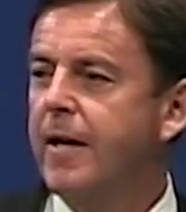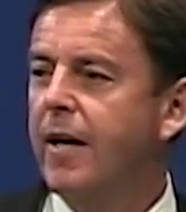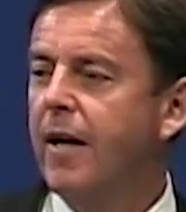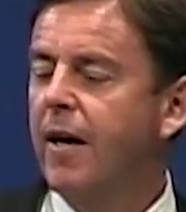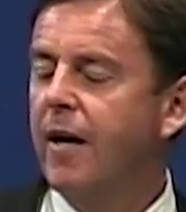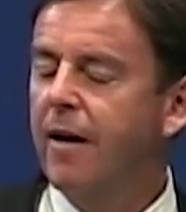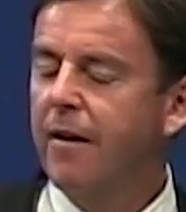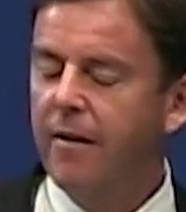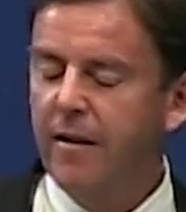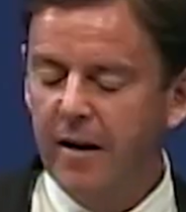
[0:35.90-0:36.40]

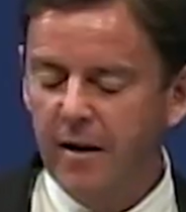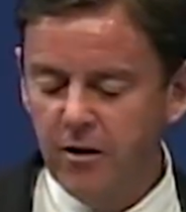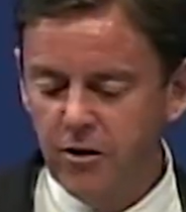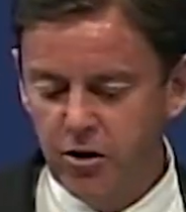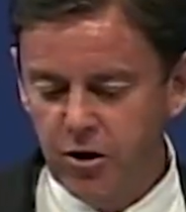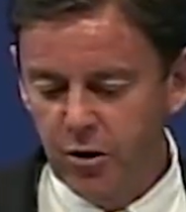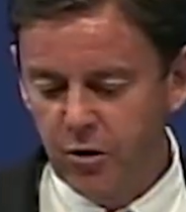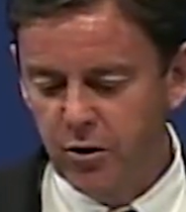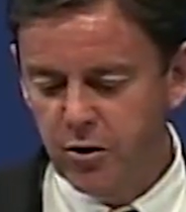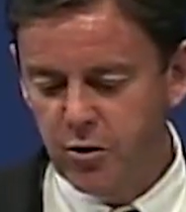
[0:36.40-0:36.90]
Uh, the
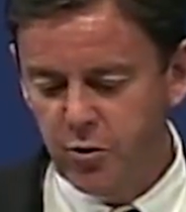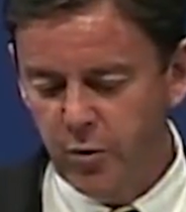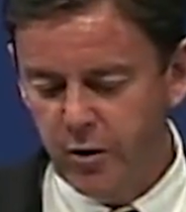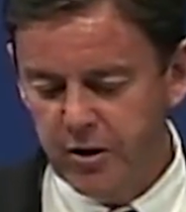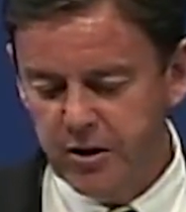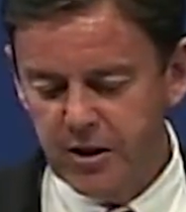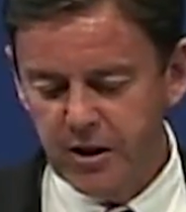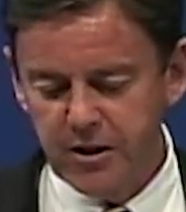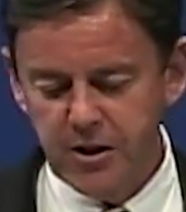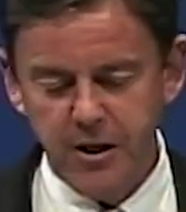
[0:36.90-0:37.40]
Jews were
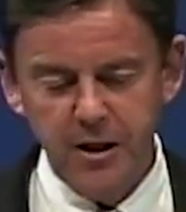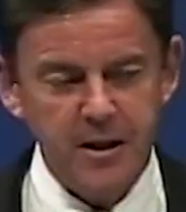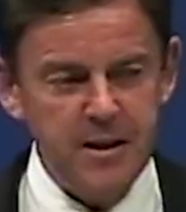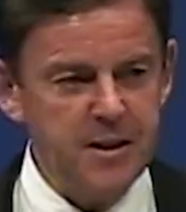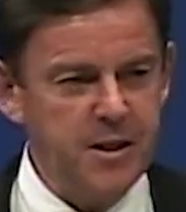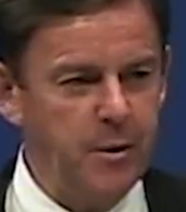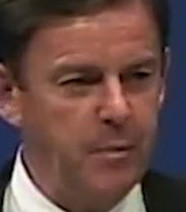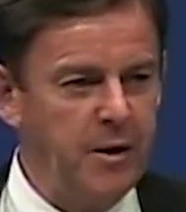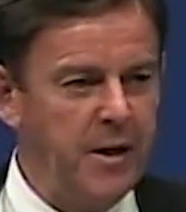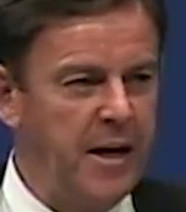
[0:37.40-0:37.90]
such an
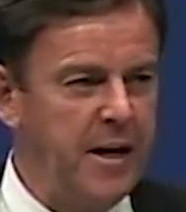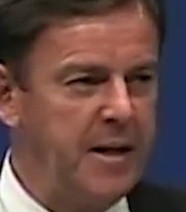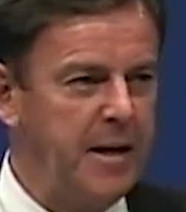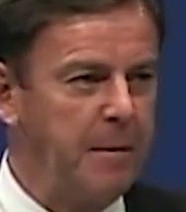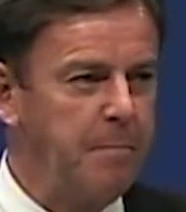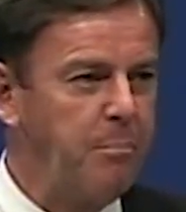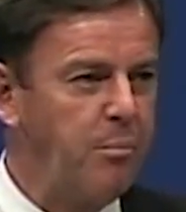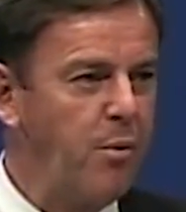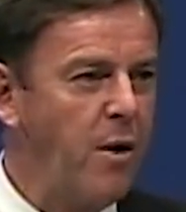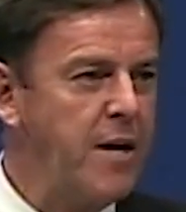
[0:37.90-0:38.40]

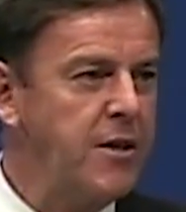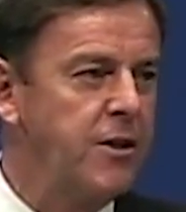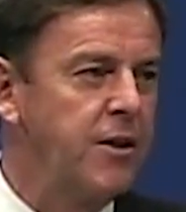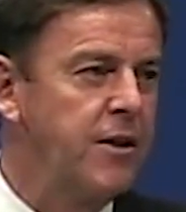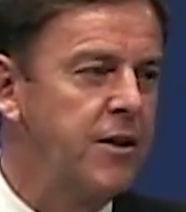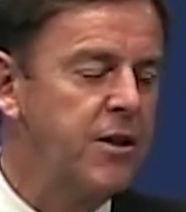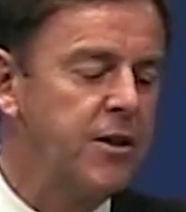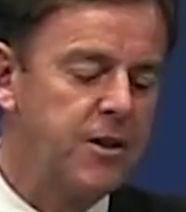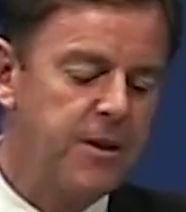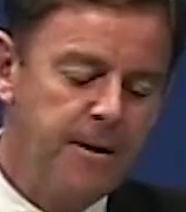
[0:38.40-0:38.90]
intimidating
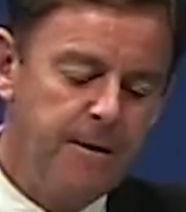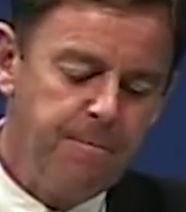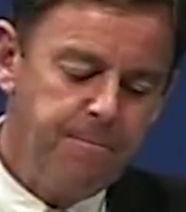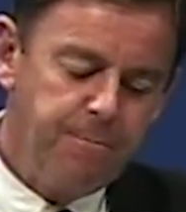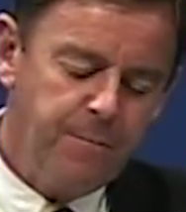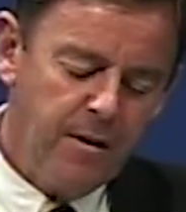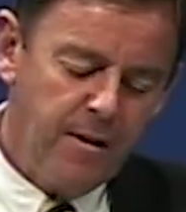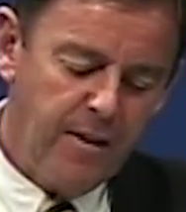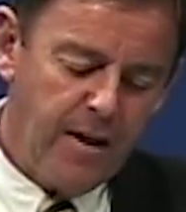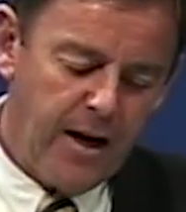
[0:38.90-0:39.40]
presence
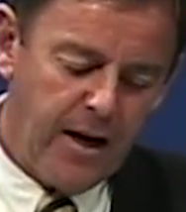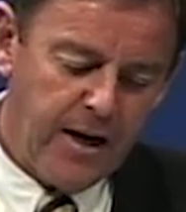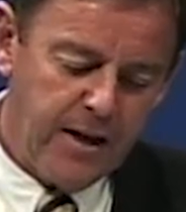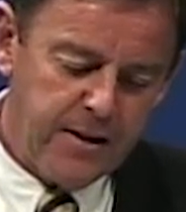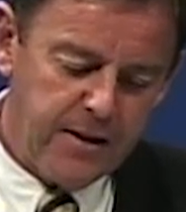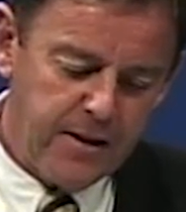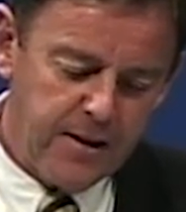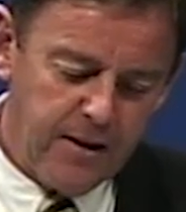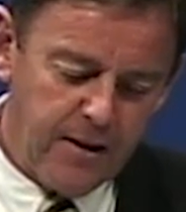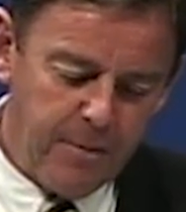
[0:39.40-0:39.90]

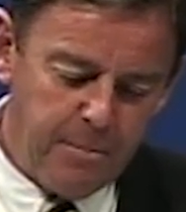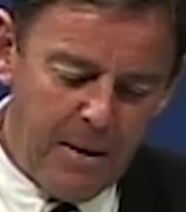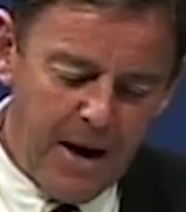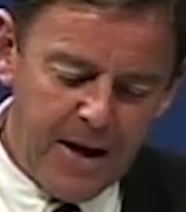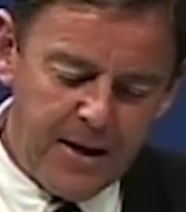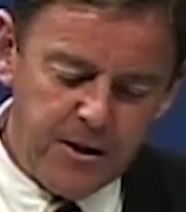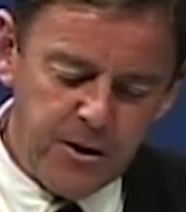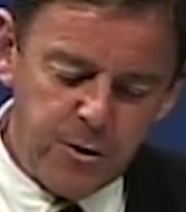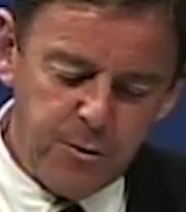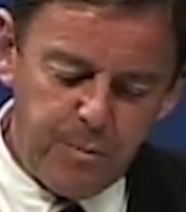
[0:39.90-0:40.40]
that the
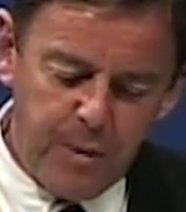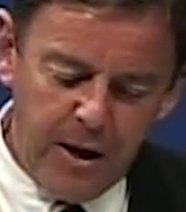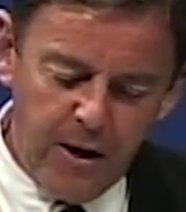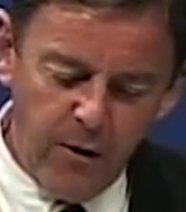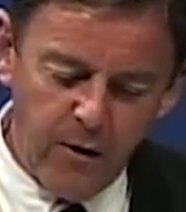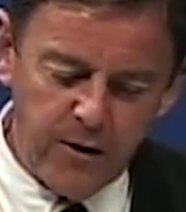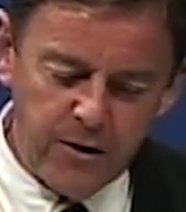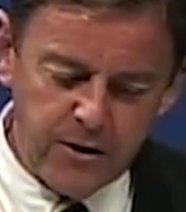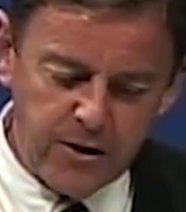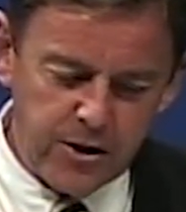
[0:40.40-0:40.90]
man's
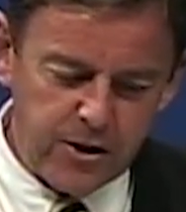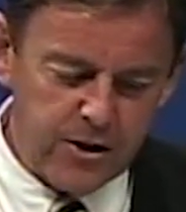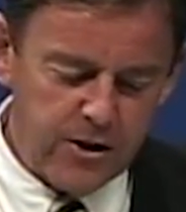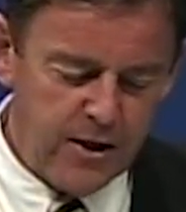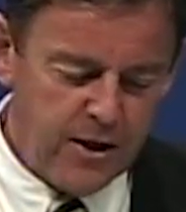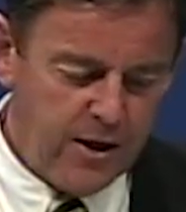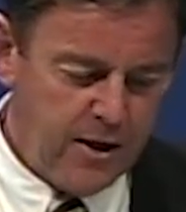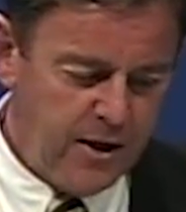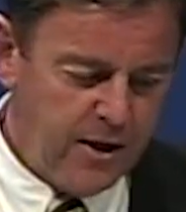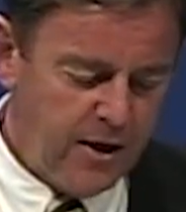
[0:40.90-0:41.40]
parents
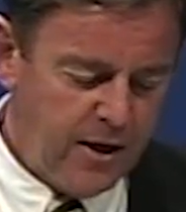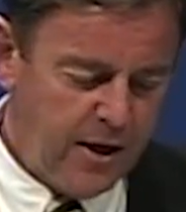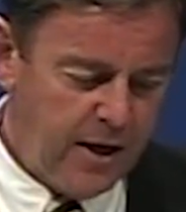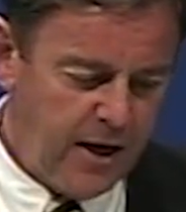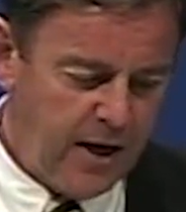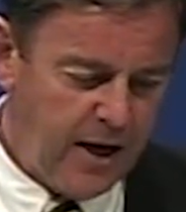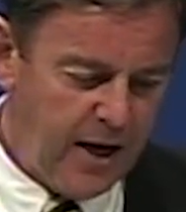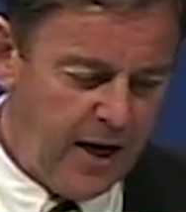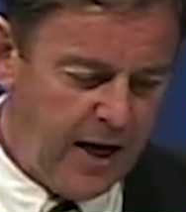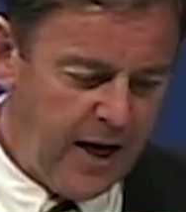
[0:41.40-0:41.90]
uh,
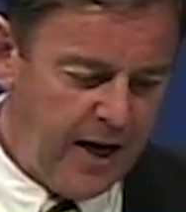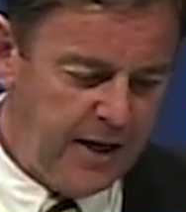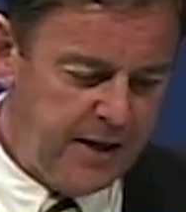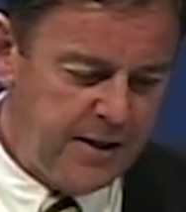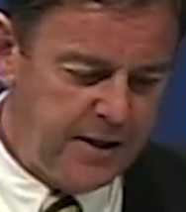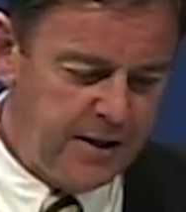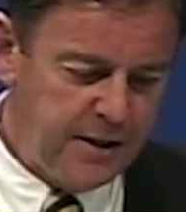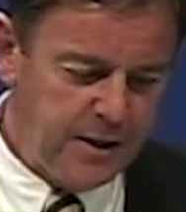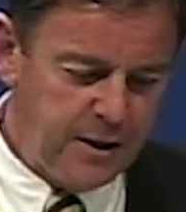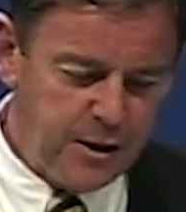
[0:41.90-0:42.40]
had
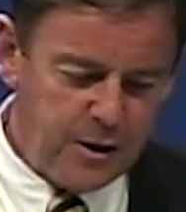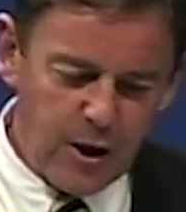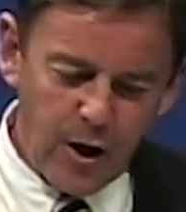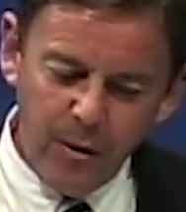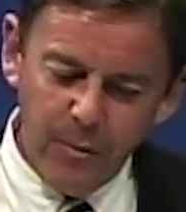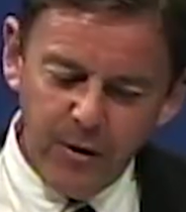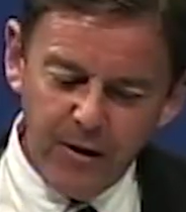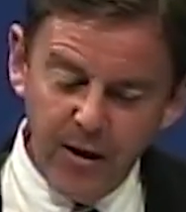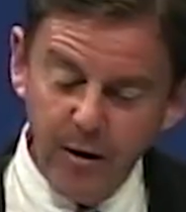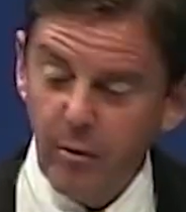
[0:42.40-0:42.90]

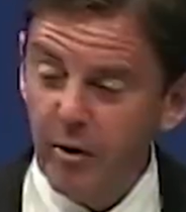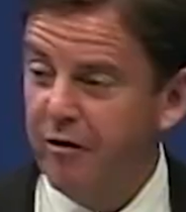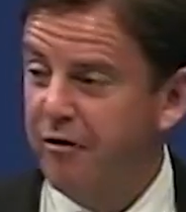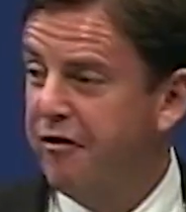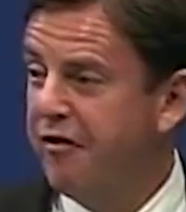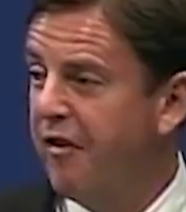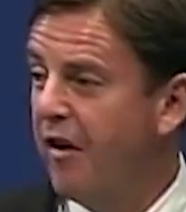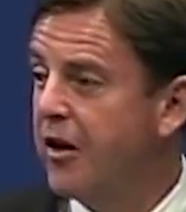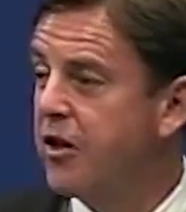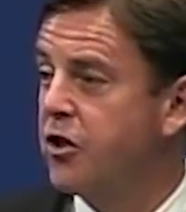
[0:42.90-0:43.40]
determined they would
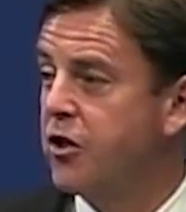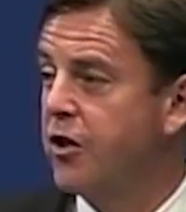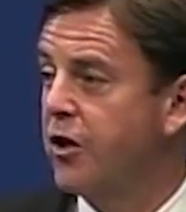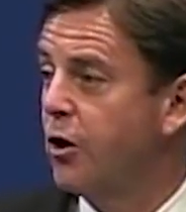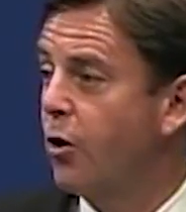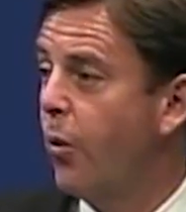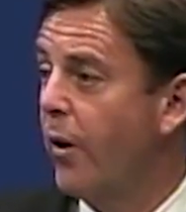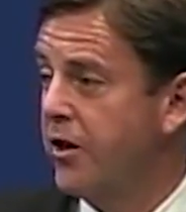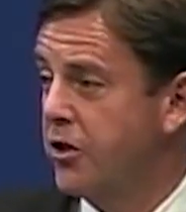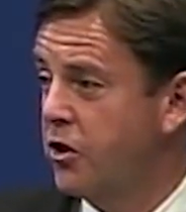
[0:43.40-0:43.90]
fudge the
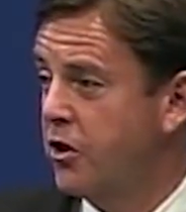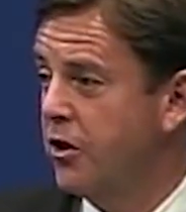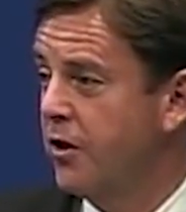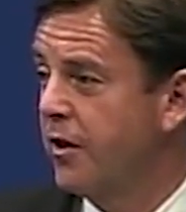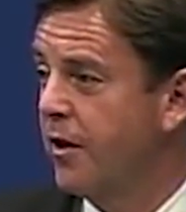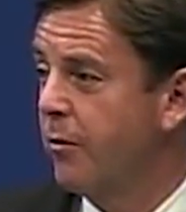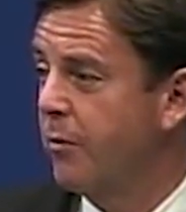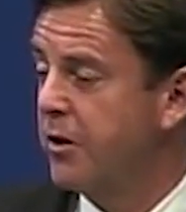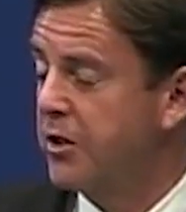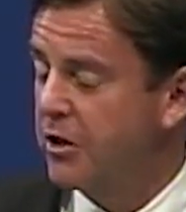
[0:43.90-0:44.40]

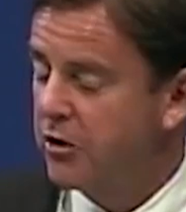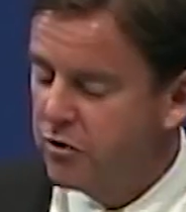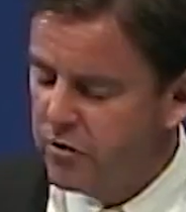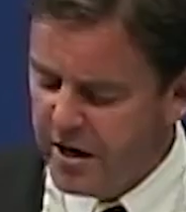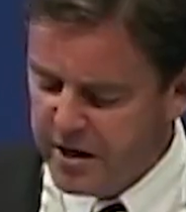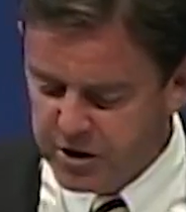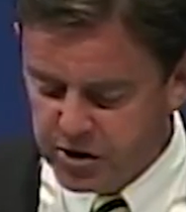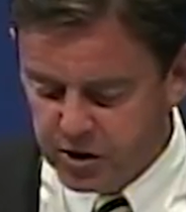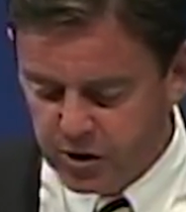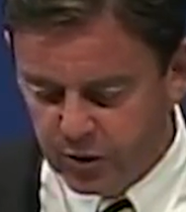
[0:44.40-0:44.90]
question that was
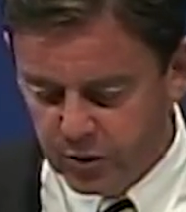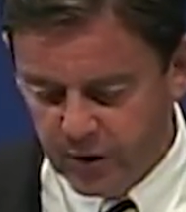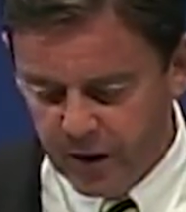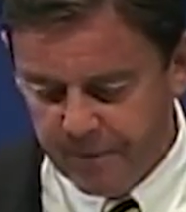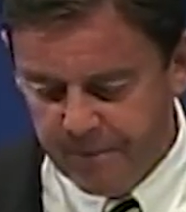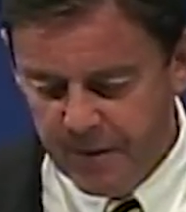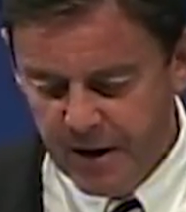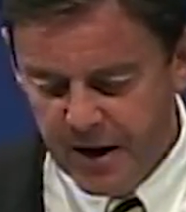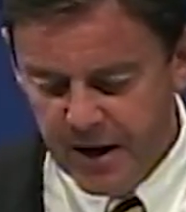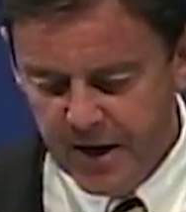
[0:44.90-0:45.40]
addressed to
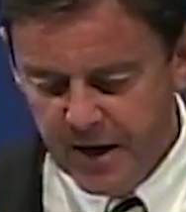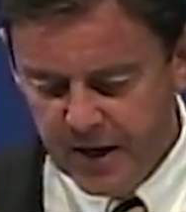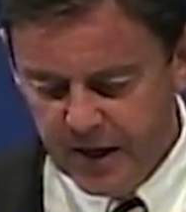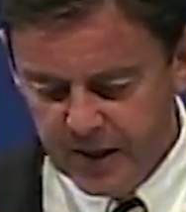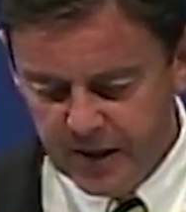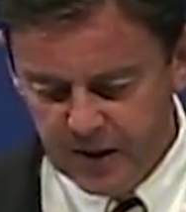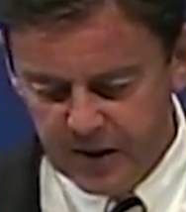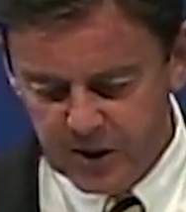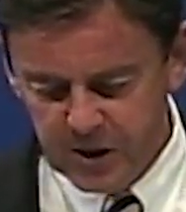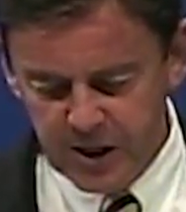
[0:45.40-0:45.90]
them, and
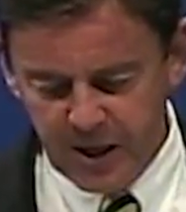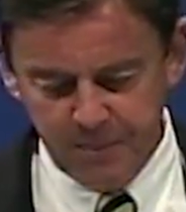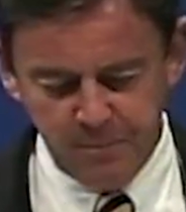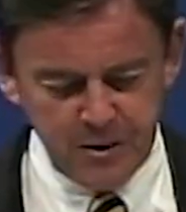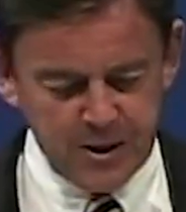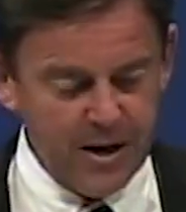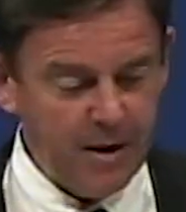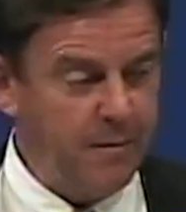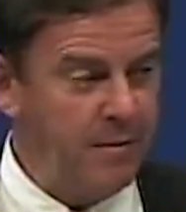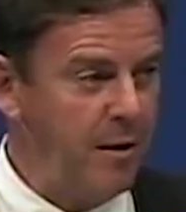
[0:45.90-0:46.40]
at the same
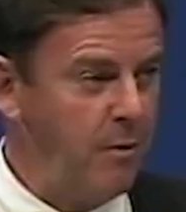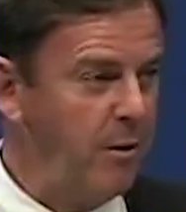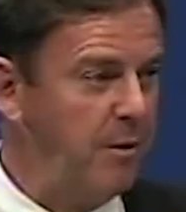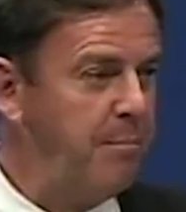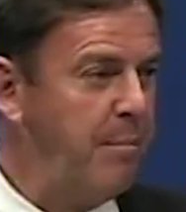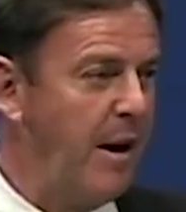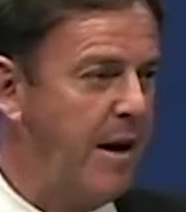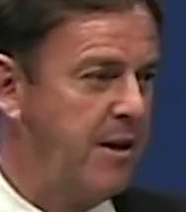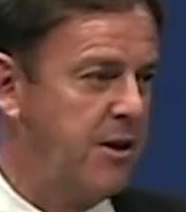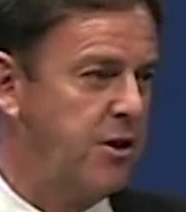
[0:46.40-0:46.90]
time they would
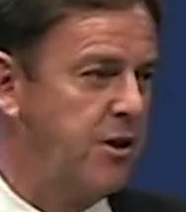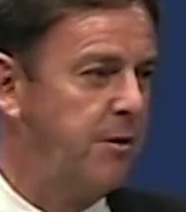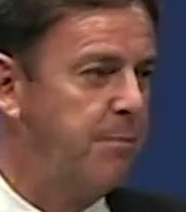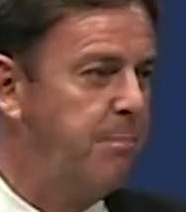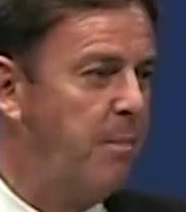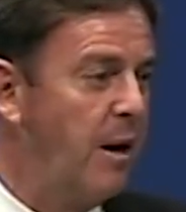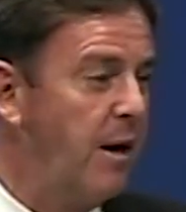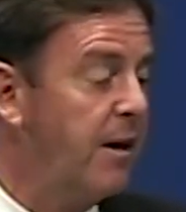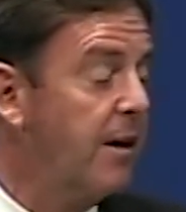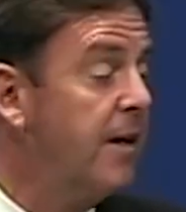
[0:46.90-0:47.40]
pass the
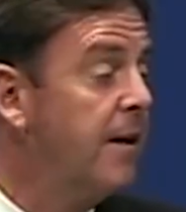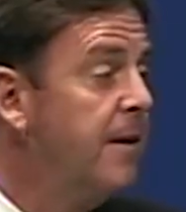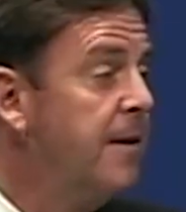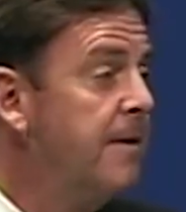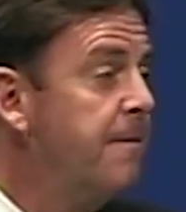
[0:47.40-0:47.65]
buck.